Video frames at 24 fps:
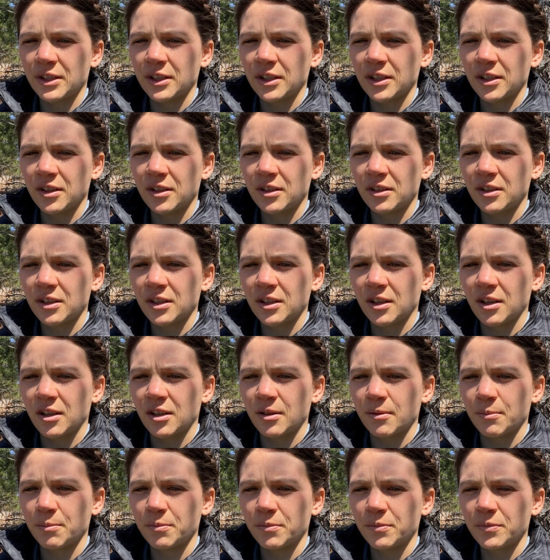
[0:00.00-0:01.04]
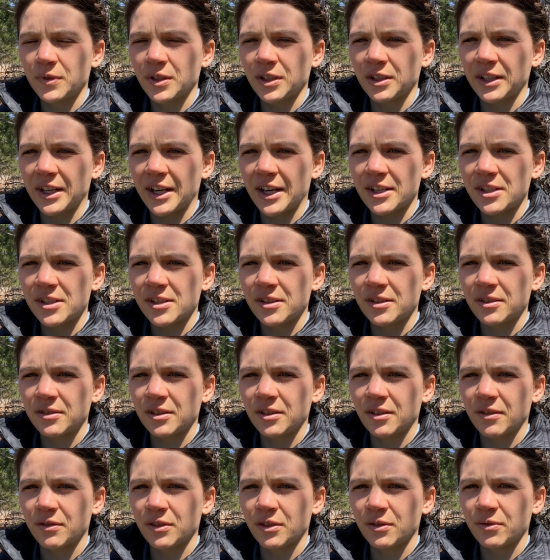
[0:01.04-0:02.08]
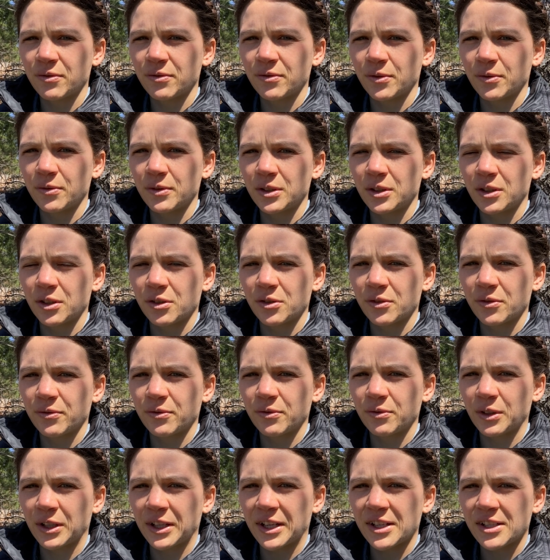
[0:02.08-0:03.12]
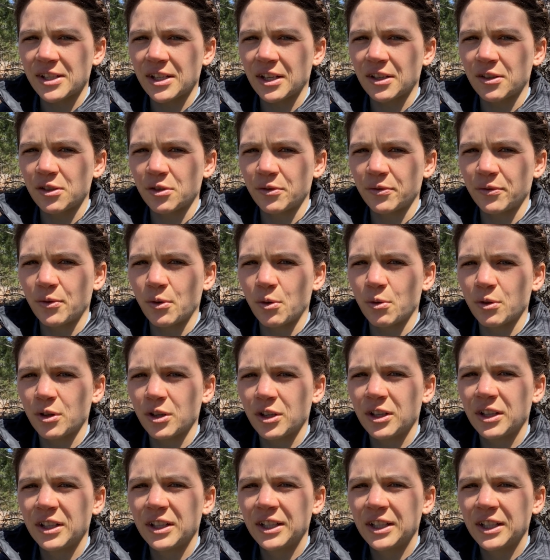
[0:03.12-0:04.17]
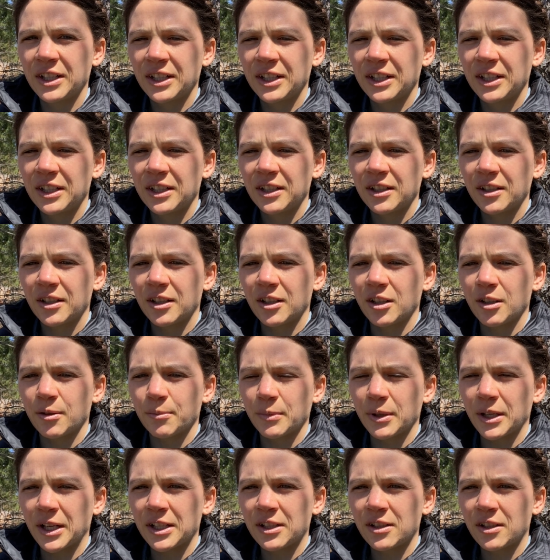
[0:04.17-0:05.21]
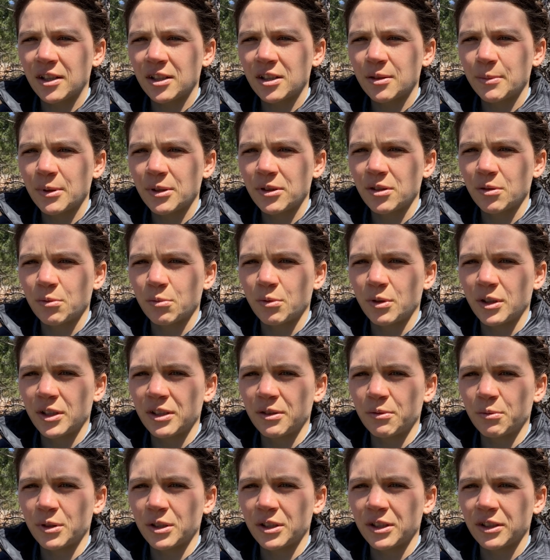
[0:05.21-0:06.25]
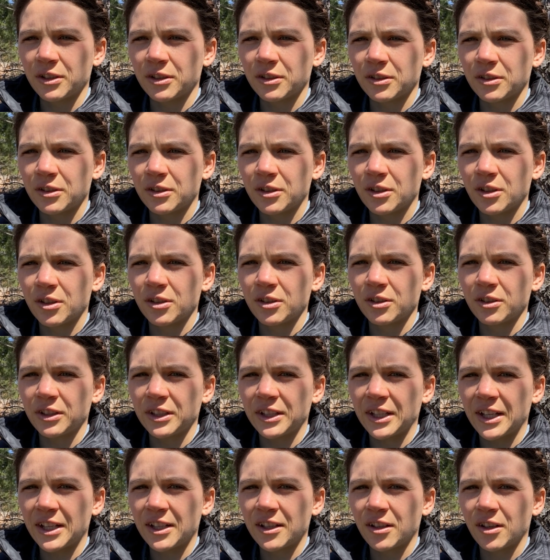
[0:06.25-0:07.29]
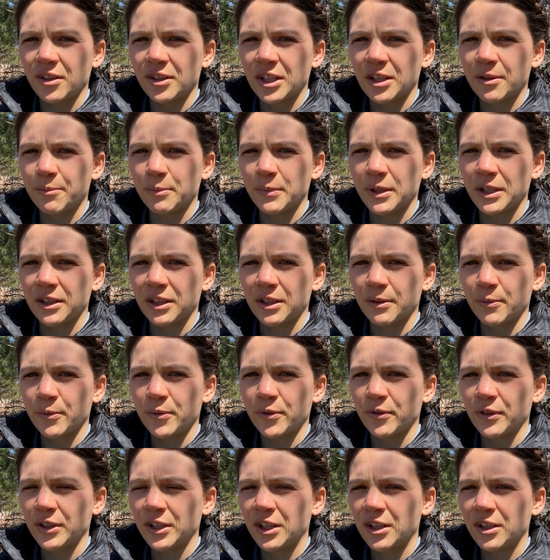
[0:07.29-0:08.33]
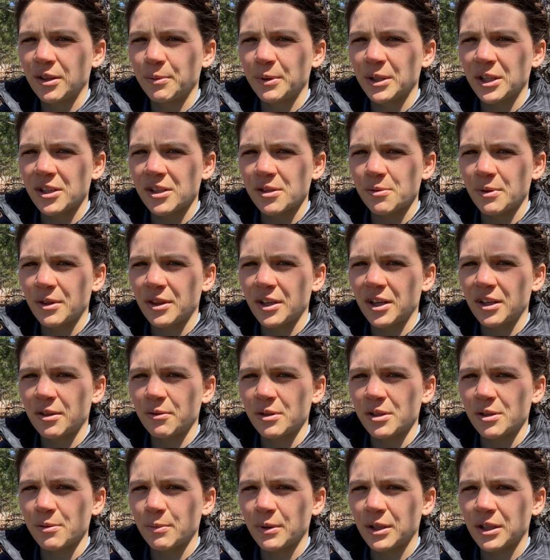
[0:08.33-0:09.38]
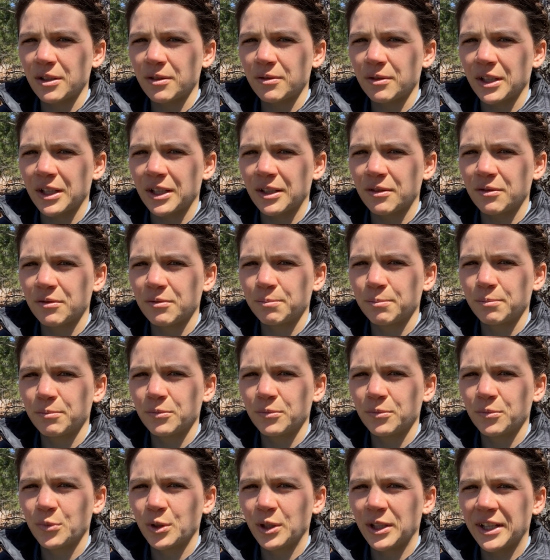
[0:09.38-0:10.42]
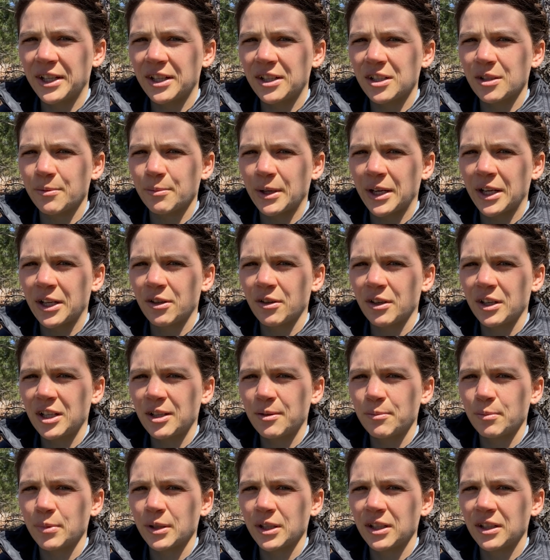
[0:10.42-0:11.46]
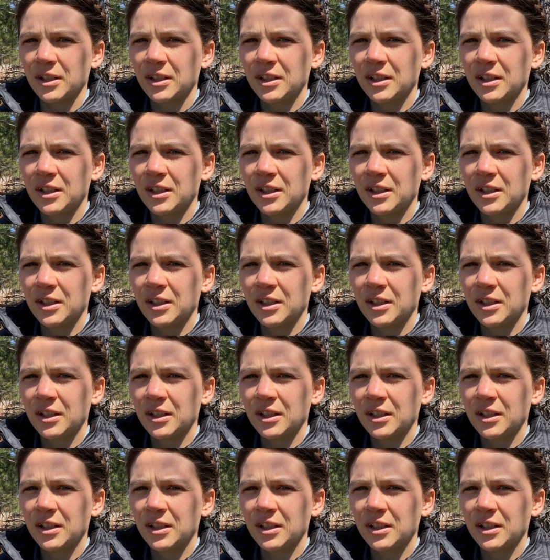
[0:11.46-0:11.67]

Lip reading: there the last of the there's, like I said, there's 4. And I talked about the one where he'll alert early. I call that my lymph flare because we thought it was related to migraine, but